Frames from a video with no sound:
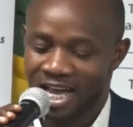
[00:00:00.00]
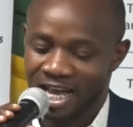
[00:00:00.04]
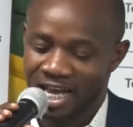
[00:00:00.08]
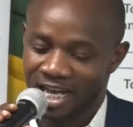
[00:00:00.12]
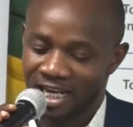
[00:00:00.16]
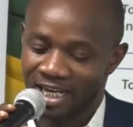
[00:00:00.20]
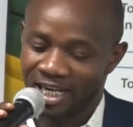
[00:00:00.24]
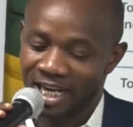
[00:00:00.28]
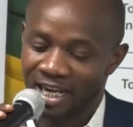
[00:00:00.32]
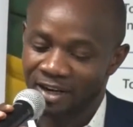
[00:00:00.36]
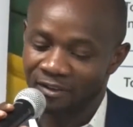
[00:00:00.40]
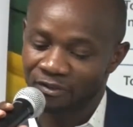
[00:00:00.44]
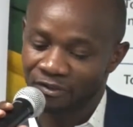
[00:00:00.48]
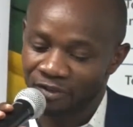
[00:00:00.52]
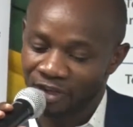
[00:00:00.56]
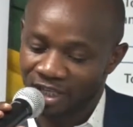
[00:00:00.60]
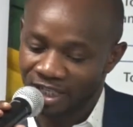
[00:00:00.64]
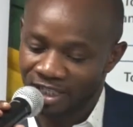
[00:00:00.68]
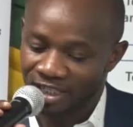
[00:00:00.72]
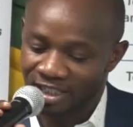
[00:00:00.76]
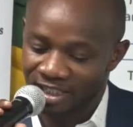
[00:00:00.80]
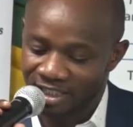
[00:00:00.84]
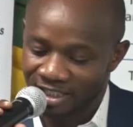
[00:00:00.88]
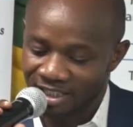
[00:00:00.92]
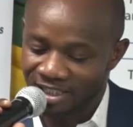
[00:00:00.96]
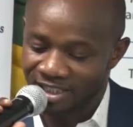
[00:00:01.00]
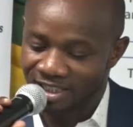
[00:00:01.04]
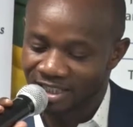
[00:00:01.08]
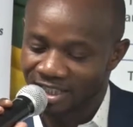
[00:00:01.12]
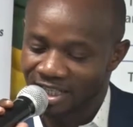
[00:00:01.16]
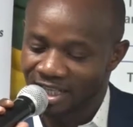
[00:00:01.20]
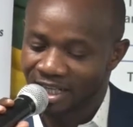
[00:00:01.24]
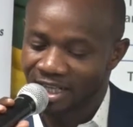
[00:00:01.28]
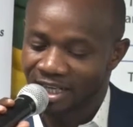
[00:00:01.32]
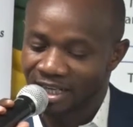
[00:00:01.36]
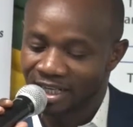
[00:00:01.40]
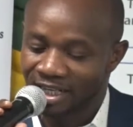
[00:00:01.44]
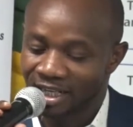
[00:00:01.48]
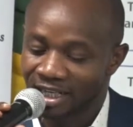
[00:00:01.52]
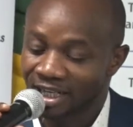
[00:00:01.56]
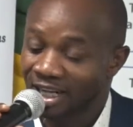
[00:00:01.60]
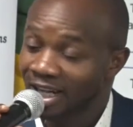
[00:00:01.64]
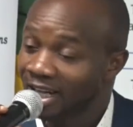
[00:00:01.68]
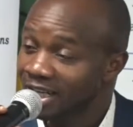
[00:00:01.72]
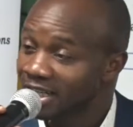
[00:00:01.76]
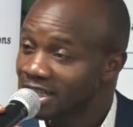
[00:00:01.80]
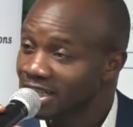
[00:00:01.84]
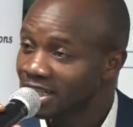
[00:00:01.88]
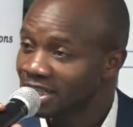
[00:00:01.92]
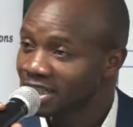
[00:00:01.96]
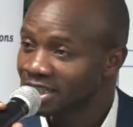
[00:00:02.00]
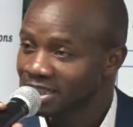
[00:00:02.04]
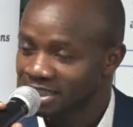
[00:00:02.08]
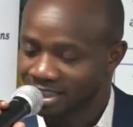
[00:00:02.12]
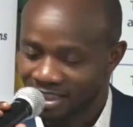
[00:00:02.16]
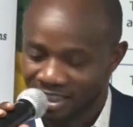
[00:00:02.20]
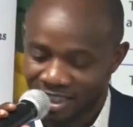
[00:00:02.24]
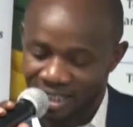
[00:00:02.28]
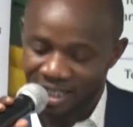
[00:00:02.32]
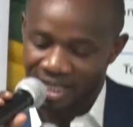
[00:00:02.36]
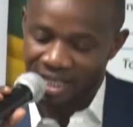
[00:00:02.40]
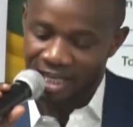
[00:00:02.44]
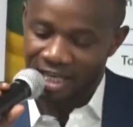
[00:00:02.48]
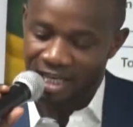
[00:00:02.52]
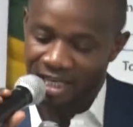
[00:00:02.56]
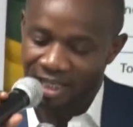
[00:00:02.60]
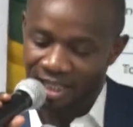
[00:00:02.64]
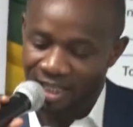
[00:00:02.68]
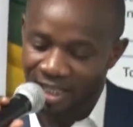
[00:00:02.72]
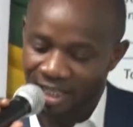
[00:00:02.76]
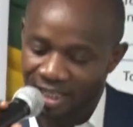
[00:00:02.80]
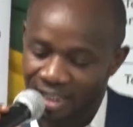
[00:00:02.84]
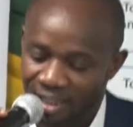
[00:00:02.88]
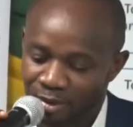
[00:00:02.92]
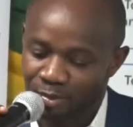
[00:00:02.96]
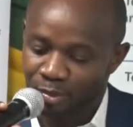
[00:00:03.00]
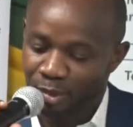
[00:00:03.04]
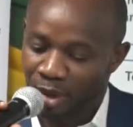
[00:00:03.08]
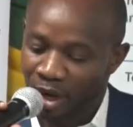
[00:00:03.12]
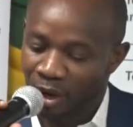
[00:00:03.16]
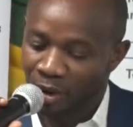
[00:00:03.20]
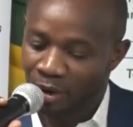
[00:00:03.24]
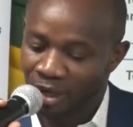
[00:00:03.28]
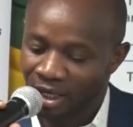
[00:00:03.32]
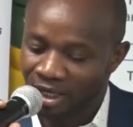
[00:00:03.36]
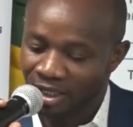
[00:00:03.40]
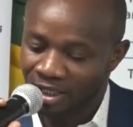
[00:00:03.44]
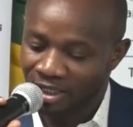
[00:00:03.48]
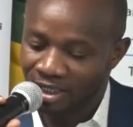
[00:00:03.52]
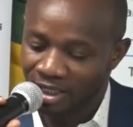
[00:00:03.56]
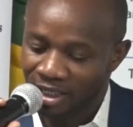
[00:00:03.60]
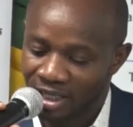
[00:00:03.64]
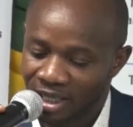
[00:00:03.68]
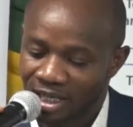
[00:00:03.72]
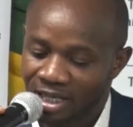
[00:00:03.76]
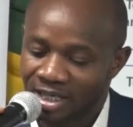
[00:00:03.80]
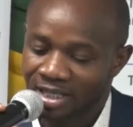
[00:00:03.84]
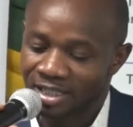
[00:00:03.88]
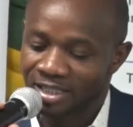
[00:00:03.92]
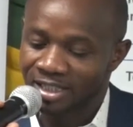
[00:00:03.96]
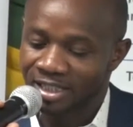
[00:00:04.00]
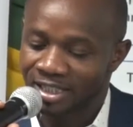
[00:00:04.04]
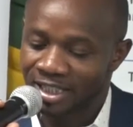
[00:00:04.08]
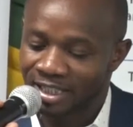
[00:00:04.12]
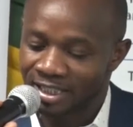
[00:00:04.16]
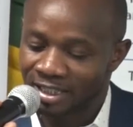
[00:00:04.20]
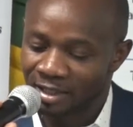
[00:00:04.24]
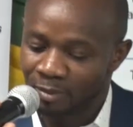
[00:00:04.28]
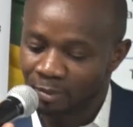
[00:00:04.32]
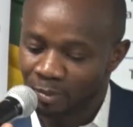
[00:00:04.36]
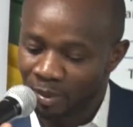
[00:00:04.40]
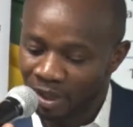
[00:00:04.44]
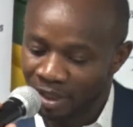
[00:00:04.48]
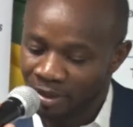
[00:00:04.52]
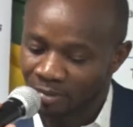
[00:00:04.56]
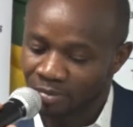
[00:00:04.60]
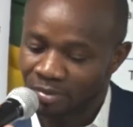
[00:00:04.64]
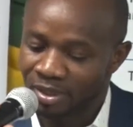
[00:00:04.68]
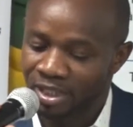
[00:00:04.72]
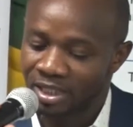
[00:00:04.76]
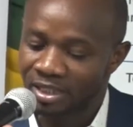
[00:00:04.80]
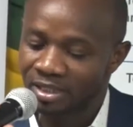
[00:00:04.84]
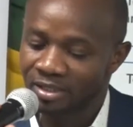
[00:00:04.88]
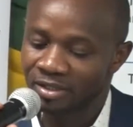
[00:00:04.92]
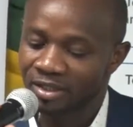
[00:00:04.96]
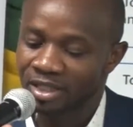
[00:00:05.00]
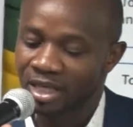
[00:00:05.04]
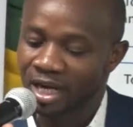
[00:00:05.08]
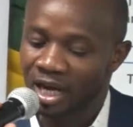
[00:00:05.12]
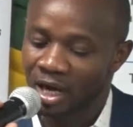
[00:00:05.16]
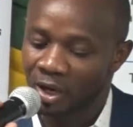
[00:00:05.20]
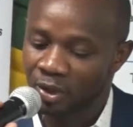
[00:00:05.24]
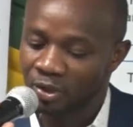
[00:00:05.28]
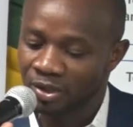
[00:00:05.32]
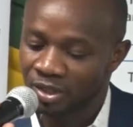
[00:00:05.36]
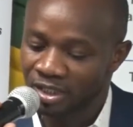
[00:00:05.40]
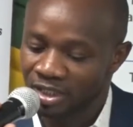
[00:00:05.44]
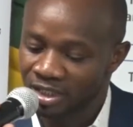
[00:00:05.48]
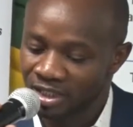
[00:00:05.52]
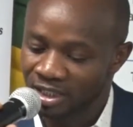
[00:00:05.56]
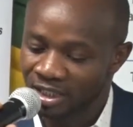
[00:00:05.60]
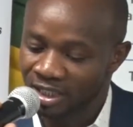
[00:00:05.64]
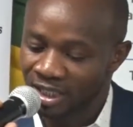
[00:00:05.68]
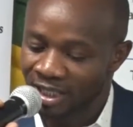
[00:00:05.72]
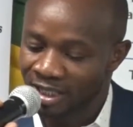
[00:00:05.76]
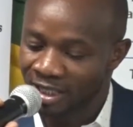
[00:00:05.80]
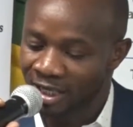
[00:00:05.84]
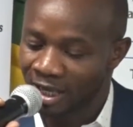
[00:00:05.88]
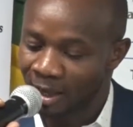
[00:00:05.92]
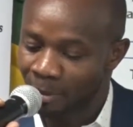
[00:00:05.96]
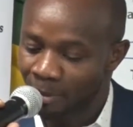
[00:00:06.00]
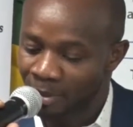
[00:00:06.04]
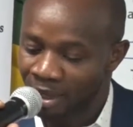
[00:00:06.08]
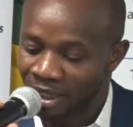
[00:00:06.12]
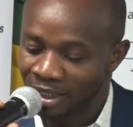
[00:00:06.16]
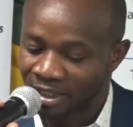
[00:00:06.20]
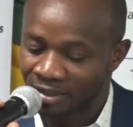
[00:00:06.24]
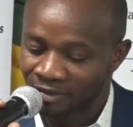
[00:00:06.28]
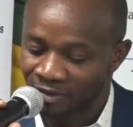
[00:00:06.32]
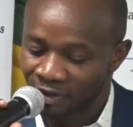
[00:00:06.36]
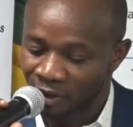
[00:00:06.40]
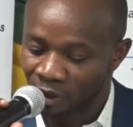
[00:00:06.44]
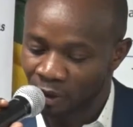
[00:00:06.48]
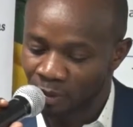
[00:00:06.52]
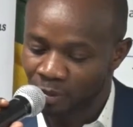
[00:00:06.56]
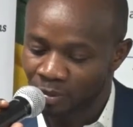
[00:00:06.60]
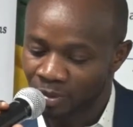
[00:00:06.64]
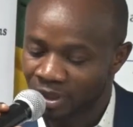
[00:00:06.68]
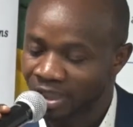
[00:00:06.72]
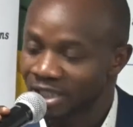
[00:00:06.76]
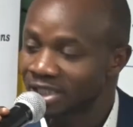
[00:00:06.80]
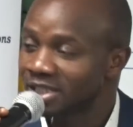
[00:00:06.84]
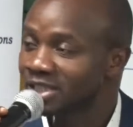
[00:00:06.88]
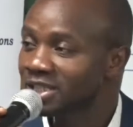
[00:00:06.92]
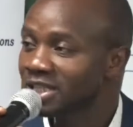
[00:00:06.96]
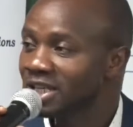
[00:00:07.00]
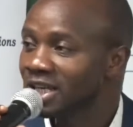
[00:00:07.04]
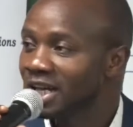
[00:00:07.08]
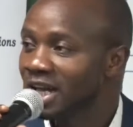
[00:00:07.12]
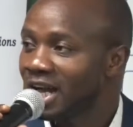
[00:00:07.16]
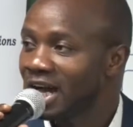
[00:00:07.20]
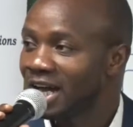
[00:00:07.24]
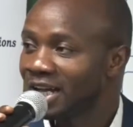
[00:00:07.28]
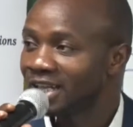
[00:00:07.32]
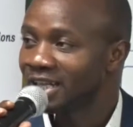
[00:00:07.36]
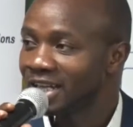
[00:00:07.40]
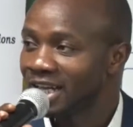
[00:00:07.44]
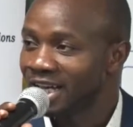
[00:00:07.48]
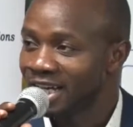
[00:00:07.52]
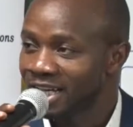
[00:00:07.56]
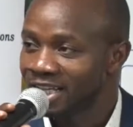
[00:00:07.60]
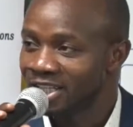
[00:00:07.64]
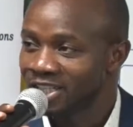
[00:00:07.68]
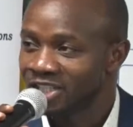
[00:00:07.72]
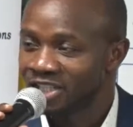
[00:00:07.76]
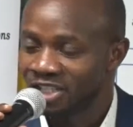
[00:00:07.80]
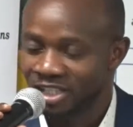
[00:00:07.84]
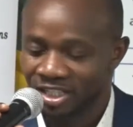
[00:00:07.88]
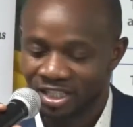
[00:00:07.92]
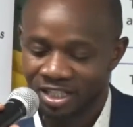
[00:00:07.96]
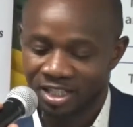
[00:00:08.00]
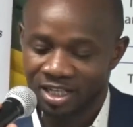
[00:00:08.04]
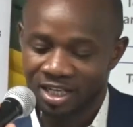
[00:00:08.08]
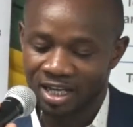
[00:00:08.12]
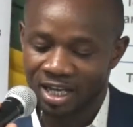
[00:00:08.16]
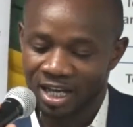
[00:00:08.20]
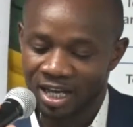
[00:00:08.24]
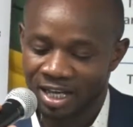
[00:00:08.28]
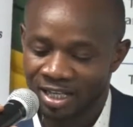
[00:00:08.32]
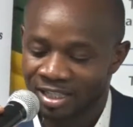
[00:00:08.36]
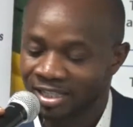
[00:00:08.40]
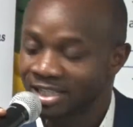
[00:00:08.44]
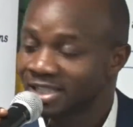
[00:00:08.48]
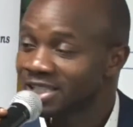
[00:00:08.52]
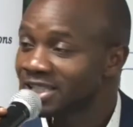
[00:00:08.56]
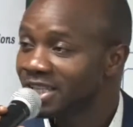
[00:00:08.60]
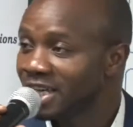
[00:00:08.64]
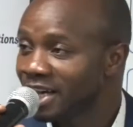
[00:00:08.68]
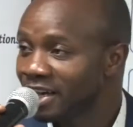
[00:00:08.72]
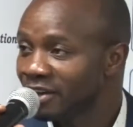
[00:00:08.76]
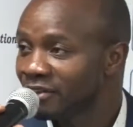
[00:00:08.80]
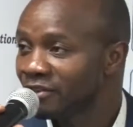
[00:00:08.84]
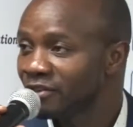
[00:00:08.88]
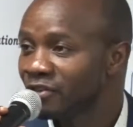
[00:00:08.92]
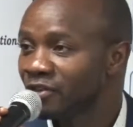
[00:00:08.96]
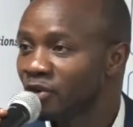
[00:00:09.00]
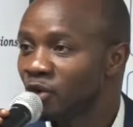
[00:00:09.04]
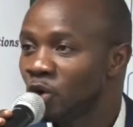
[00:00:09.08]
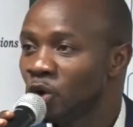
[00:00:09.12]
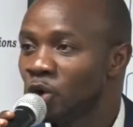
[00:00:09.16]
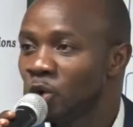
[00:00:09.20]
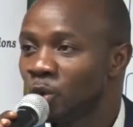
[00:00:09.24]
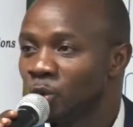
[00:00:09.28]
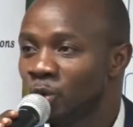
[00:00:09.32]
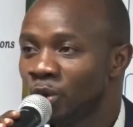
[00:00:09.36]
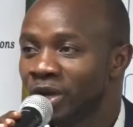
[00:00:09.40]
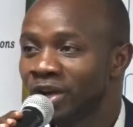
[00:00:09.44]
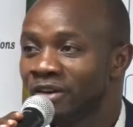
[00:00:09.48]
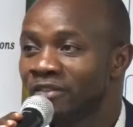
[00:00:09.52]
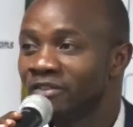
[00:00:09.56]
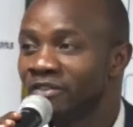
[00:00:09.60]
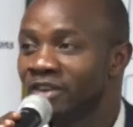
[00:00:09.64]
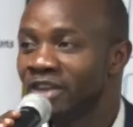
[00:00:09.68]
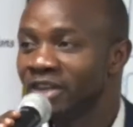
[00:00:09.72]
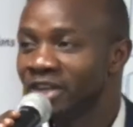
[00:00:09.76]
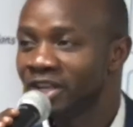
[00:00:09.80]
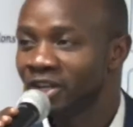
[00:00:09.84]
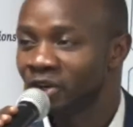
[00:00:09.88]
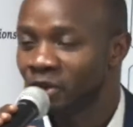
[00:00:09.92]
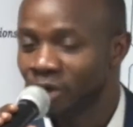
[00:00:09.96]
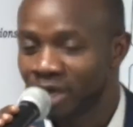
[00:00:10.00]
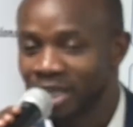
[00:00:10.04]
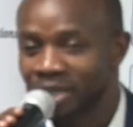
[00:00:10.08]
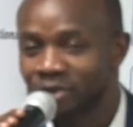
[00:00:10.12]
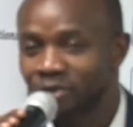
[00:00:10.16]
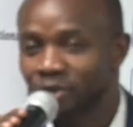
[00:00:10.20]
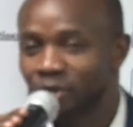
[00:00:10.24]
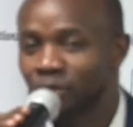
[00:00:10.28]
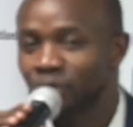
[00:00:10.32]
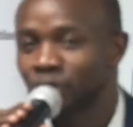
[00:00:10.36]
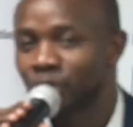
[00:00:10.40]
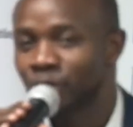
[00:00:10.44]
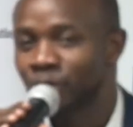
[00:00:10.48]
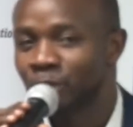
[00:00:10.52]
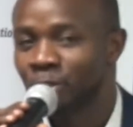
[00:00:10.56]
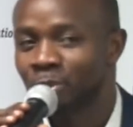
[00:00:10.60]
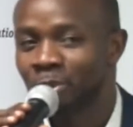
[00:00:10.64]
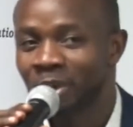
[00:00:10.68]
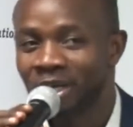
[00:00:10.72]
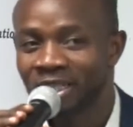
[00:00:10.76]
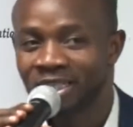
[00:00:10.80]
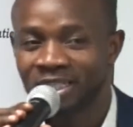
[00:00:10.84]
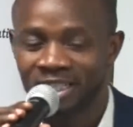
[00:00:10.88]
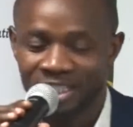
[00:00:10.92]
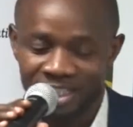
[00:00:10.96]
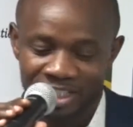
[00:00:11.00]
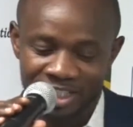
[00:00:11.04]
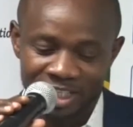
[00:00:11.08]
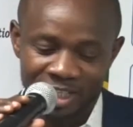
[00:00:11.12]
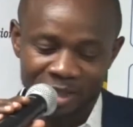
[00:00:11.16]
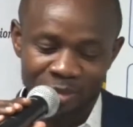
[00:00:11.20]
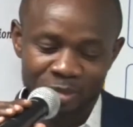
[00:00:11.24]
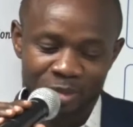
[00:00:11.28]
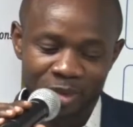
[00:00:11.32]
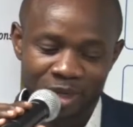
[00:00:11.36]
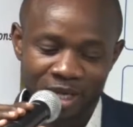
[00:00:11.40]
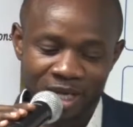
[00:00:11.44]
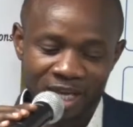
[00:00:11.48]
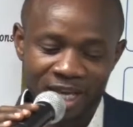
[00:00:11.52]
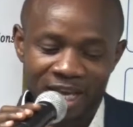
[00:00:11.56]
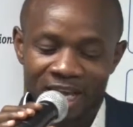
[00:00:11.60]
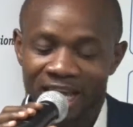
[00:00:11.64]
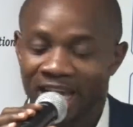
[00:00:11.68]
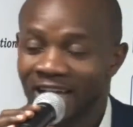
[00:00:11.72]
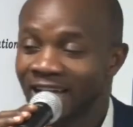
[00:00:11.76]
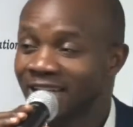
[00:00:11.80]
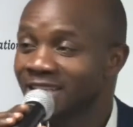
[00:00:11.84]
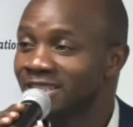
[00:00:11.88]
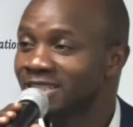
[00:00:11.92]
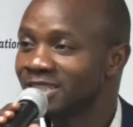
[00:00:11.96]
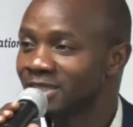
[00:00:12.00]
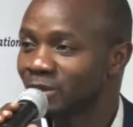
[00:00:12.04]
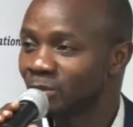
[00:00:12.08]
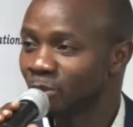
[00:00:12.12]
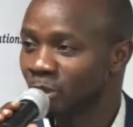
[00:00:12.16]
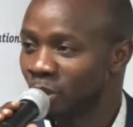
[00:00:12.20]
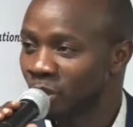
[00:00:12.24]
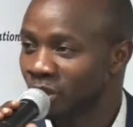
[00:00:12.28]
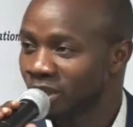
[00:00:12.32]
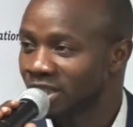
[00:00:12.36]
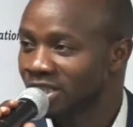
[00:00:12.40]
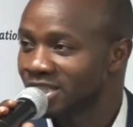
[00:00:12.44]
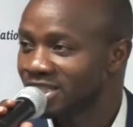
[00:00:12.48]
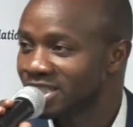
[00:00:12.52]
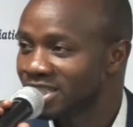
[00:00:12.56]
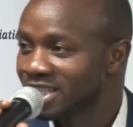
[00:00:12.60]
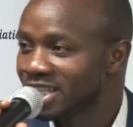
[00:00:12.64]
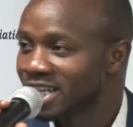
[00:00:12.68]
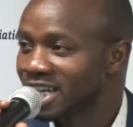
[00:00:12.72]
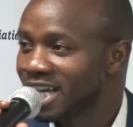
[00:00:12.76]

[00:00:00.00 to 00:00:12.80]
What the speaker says: NetFund, Nakada, Kenya Power, State Department, Housing and Urban Development, and HSF. We are very grateful for your partnership and support.